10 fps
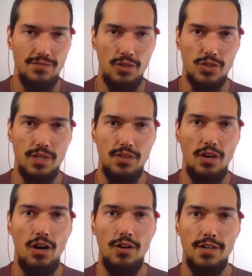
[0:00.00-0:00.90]
focused around the
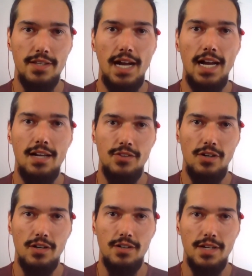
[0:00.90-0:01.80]
heart and the eye of
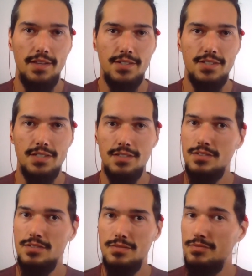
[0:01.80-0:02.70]
the heart. This is
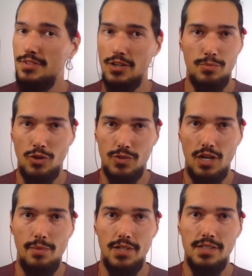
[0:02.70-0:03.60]
very
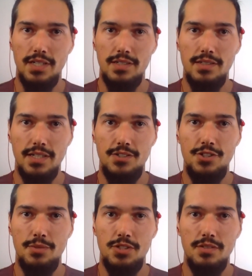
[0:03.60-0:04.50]
predominant in
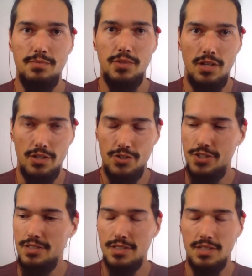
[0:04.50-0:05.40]
Egyptian
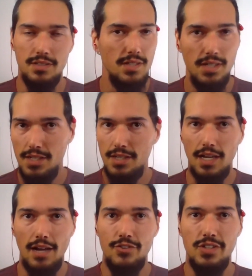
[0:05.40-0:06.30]
mythologies. And
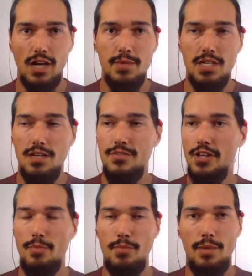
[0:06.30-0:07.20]
everything. I mean, even
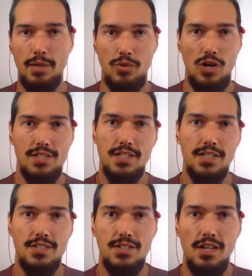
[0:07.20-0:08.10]
their embalming
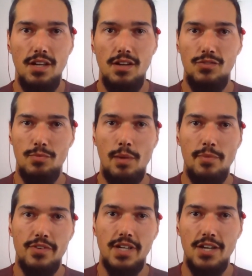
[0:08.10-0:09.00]
process or
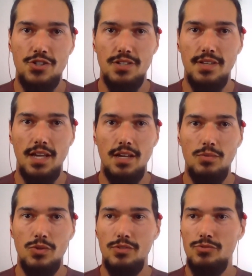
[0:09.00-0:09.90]
mummification, they would